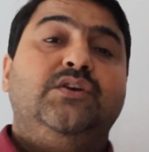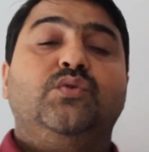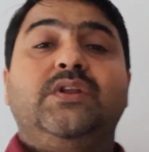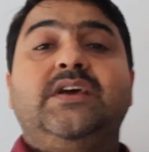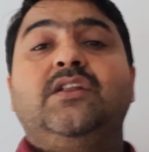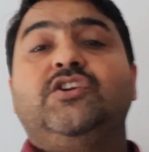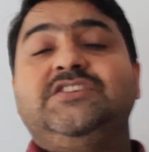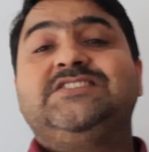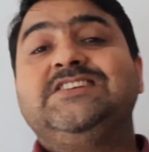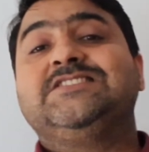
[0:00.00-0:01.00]
courier
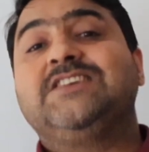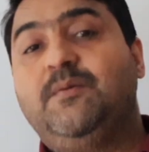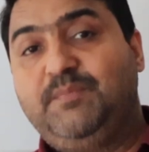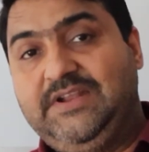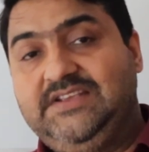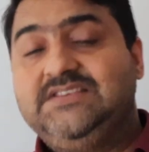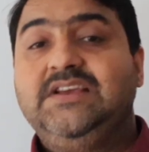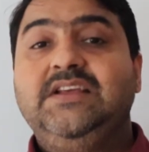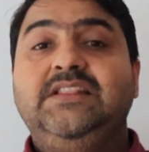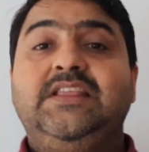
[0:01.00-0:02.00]
logistics companies,
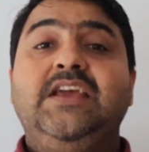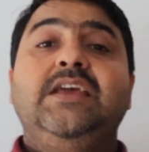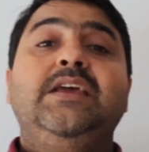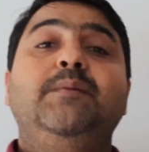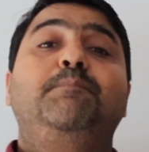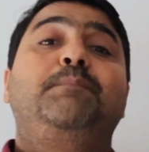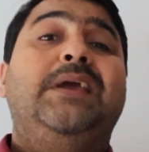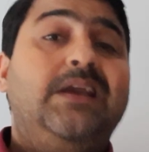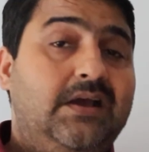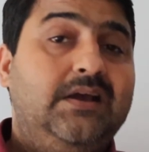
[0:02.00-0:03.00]
they
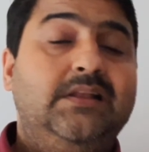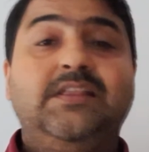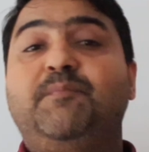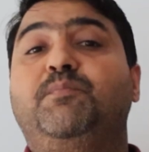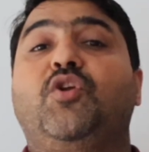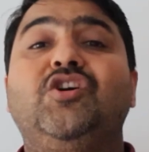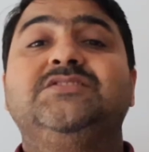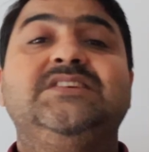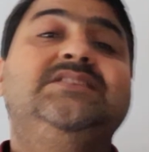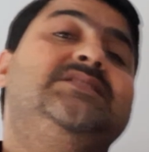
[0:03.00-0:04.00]
pick, they
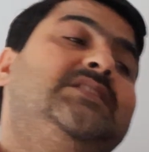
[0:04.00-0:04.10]
process,